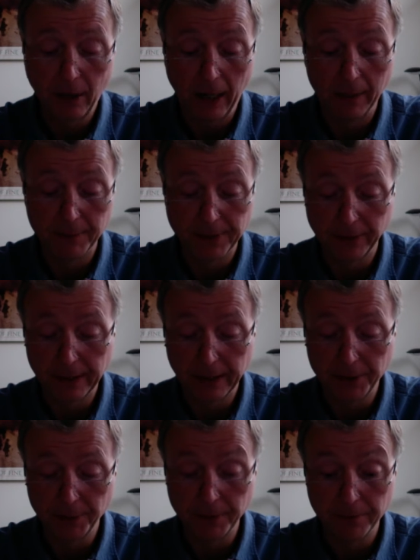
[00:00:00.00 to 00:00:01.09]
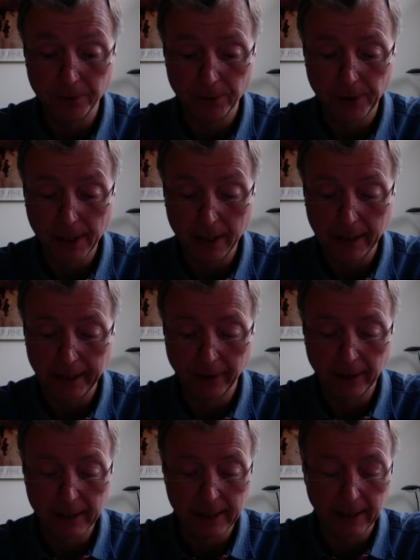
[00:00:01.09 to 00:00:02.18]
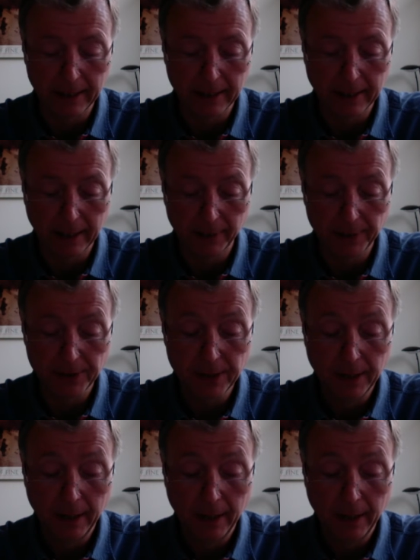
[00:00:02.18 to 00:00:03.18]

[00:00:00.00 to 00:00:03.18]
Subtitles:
I'm sorry, that should be 4.9 are isolated elements.